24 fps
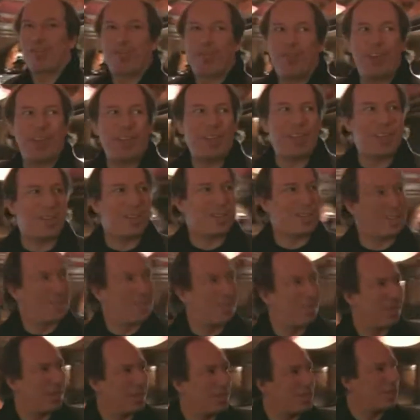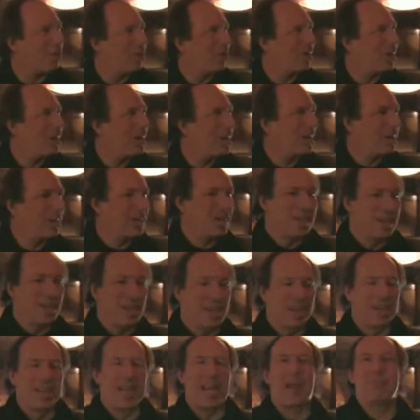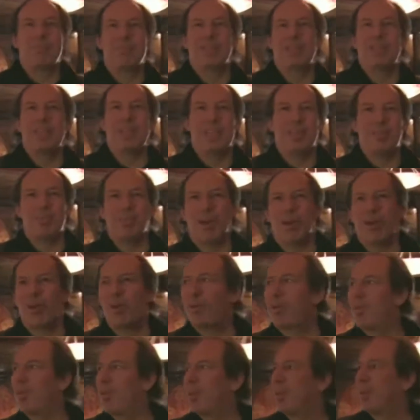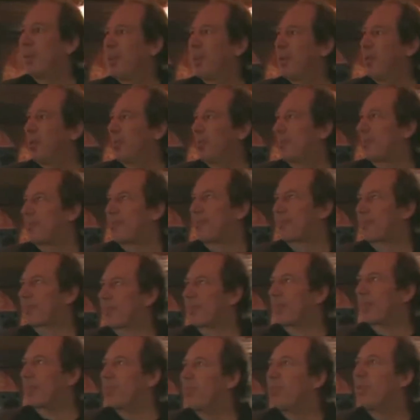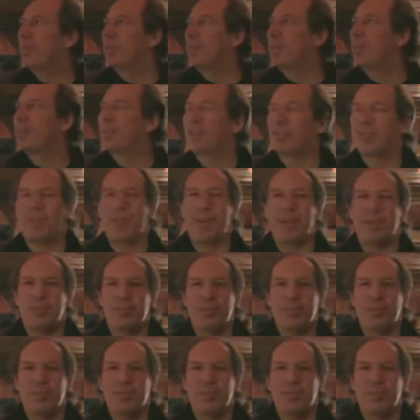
fit into the Victorian Captain Nemo weirdness of that.